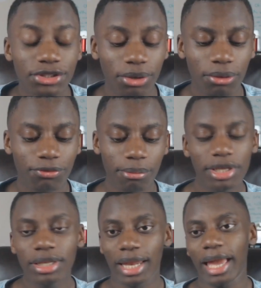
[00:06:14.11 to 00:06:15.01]
So for
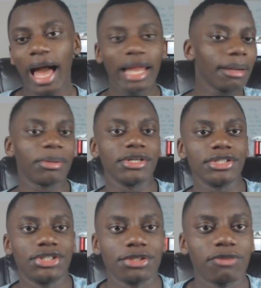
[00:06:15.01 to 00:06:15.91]
me, like, Alaba is
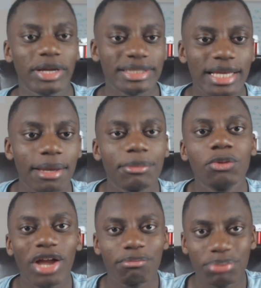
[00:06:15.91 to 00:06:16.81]
just fantastic. I mean,
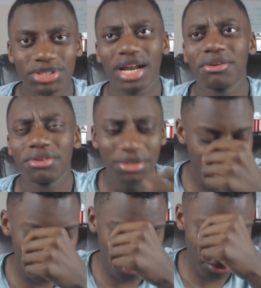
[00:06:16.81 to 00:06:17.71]
we have
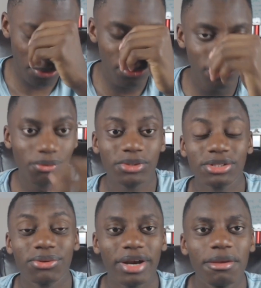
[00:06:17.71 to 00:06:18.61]
Pizarro, who was
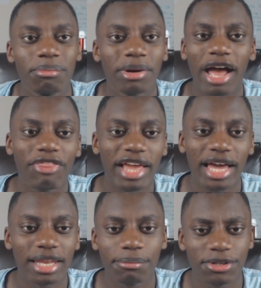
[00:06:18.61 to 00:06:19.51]
great, but I think
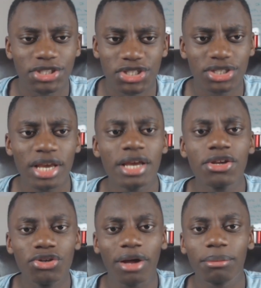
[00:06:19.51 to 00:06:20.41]
Alaba has just
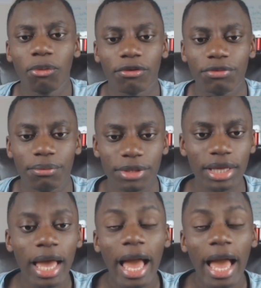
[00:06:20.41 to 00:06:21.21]
done more for me.